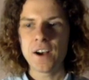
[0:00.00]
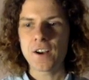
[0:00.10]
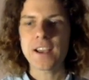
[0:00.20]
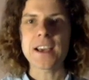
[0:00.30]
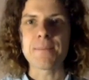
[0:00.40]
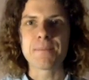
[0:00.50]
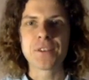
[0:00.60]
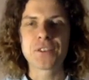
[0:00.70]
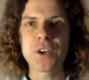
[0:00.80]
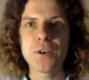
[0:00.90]
Okay,
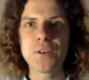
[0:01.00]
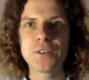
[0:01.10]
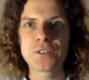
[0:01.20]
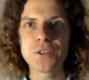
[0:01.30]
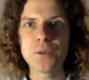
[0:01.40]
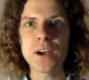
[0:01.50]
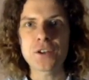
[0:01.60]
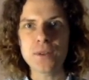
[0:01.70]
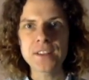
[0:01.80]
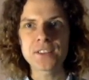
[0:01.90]
so to
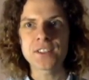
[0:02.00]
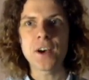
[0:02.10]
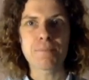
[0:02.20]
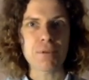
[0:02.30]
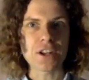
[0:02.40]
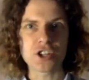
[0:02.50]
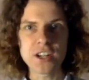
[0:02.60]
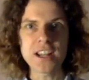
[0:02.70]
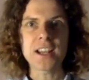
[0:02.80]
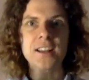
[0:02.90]
address
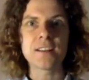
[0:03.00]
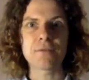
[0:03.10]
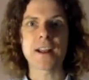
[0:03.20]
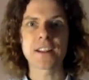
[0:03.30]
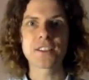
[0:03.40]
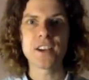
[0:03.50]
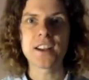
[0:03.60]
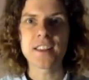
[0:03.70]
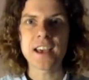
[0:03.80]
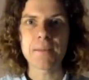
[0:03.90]
oppression in
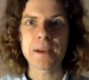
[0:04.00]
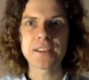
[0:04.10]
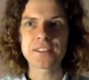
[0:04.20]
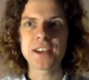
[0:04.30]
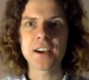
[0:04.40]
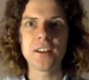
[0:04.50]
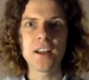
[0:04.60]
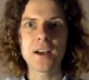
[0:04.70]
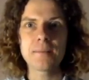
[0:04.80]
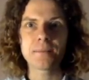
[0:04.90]
Frankenstein and The Handmaid's Tale,
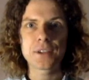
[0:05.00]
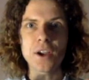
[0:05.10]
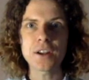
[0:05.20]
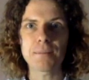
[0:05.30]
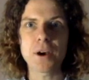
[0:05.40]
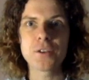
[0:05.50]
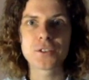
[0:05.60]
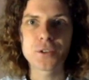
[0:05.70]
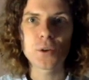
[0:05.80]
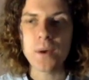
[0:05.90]
I'm going to pose
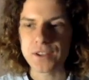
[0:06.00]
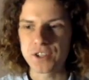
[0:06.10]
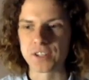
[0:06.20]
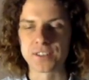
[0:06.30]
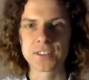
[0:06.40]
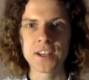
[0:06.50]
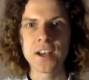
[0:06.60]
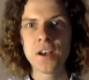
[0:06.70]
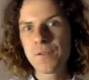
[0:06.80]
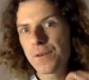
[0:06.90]
two questions.
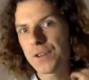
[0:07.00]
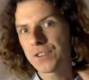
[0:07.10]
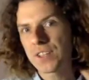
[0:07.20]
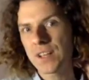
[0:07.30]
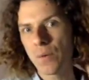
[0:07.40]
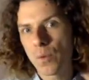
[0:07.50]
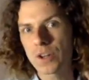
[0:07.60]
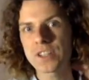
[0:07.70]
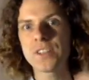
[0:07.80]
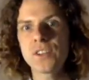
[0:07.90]
Firstly,
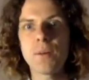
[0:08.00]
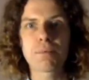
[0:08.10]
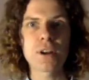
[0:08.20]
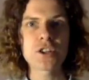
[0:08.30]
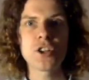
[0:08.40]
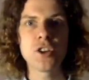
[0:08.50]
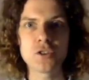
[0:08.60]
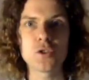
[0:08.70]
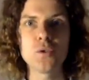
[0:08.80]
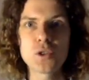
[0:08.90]
what does oppression
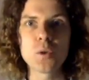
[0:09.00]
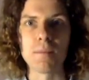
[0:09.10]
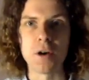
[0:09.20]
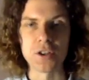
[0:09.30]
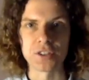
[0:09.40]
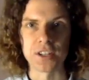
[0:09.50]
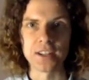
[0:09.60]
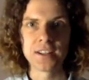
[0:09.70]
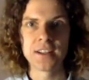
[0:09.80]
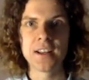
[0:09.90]
do to a person?
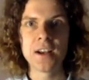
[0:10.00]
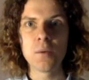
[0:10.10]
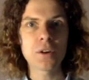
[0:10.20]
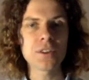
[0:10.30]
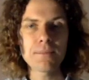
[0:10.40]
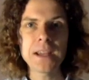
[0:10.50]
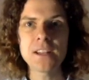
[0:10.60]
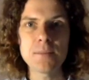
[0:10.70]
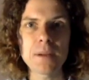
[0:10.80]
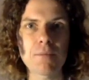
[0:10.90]
What does it
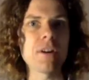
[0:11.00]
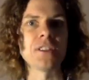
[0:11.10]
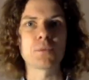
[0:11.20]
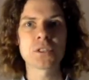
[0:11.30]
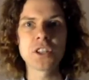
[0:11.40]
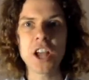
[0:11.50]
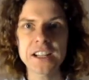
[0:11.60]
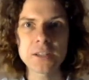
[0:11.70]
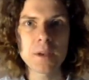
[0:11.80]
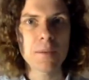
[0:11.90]
mean to be oppressed? What's it
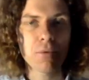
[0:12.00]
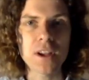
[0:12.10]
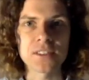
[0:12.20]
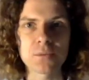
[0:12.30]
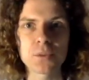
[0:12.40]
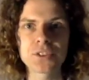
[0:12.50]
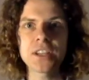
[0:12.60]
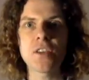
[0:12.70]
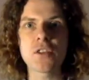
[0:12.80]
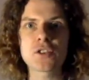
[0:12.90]
like to be oppressed? We'll
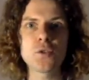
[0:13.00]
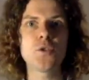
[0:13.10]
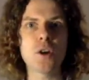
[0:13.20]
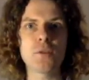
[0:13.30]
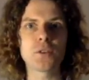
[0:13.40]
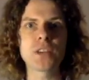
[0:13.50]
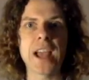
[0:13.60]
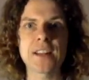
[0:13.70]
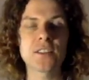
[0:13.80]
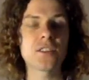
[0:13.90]
see that the two novels
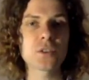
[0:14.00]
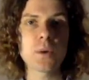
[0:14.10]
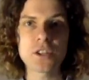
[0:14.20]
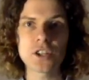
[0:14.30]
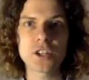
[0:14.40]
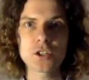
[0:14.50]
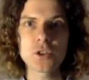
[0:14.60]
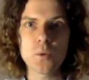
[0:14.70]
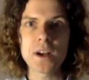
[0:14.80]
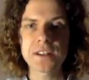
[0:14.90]
answer this question in
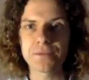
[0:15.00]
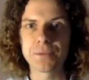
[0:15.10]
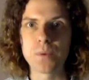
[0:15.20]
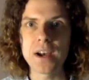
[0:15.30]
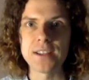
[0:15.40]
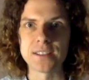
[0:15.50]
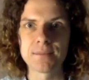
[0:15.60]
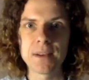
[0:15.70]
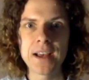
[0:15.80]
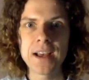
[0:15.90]
two quite different ways.